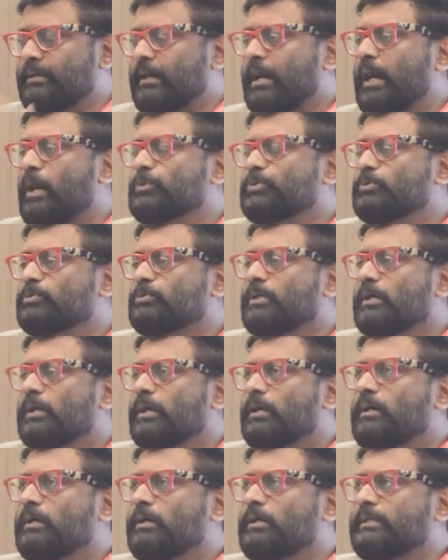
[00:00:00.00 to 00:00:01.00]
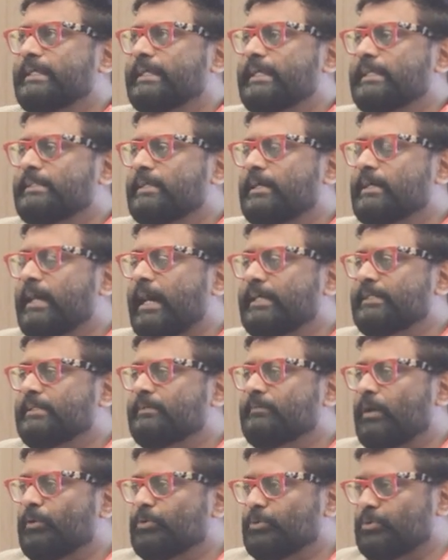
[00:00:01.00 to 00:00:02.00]
how to taking their
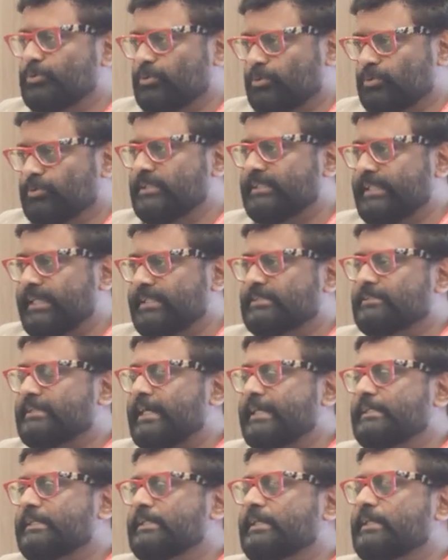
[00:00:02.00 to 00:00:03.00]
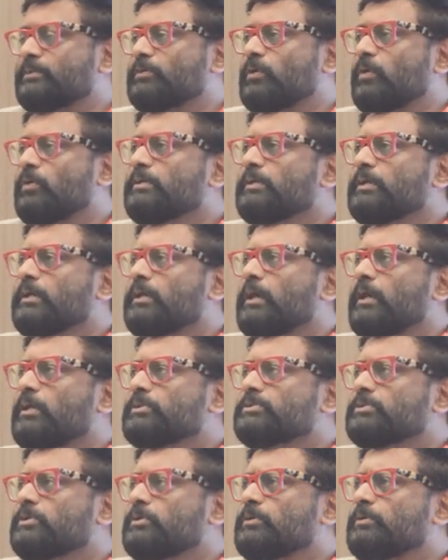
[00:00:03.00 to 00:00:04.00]
guide, how to do the things rightly and wrong.
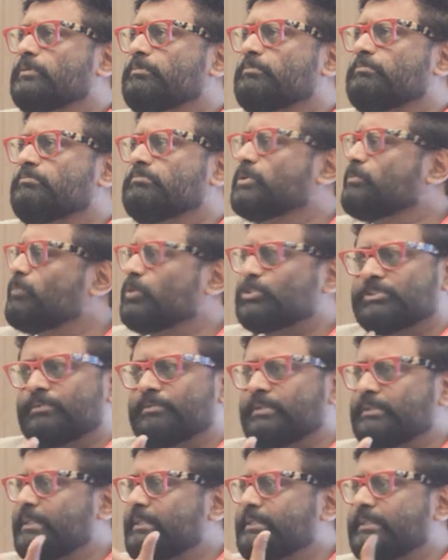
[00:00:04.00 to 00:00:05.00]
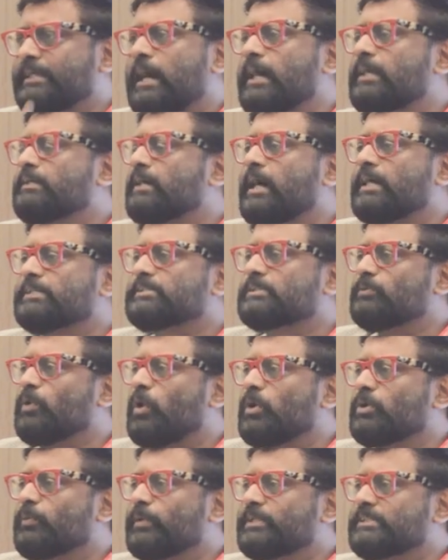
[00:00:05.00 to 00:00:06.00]
So most of the thing they ask
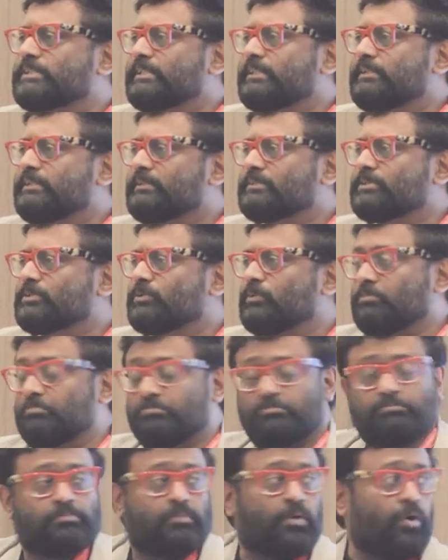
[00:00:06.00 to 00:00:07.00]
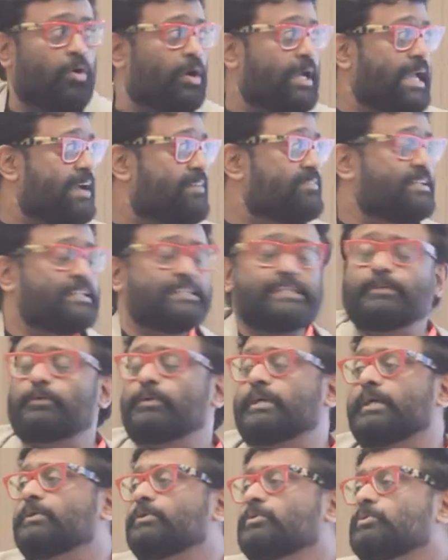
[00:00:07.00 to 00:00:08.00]
wrong question. So everything
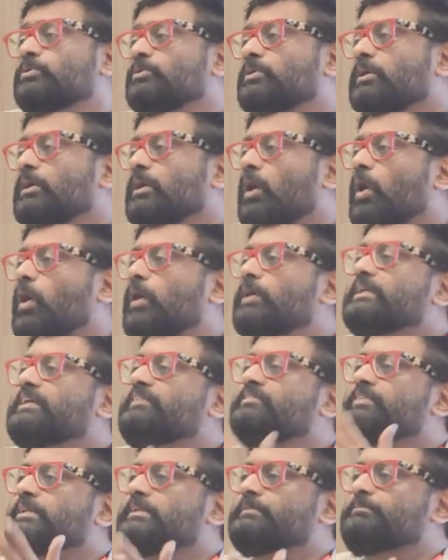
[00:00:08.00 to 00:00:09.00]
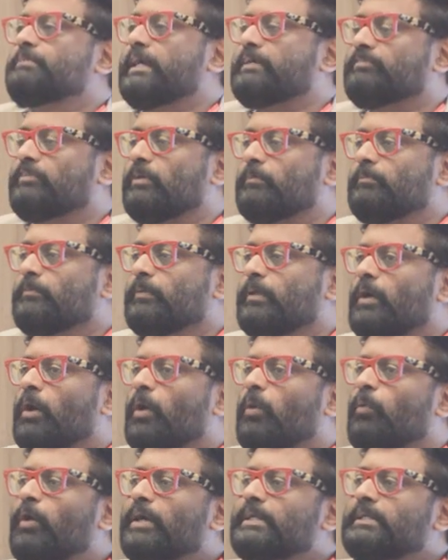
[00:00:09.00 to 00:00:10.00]
you can do on different platform.
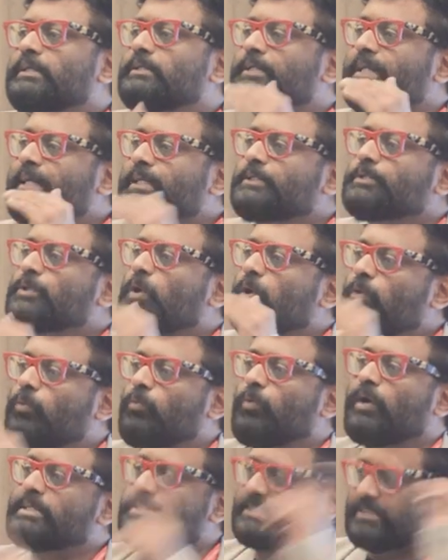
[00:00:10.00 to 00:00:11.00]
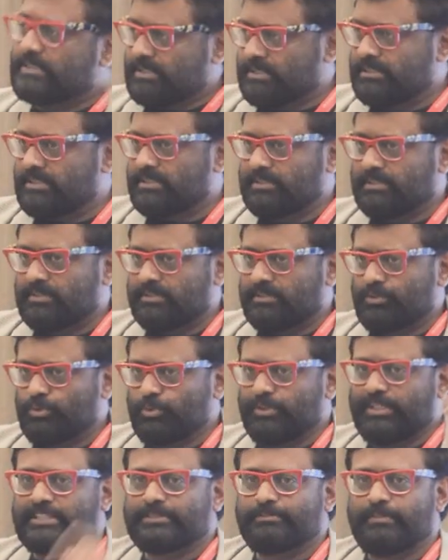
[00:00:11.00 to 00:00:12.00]
What TikTok was
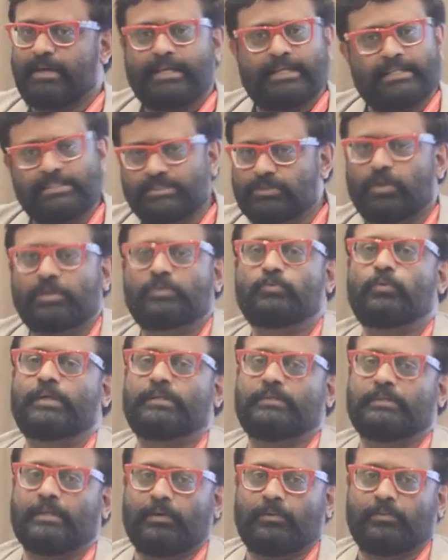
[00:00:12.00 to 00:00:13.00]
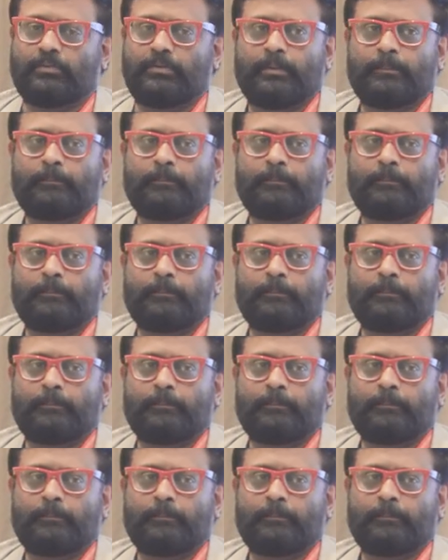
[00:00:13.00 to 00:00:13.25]
2 years back is not what now.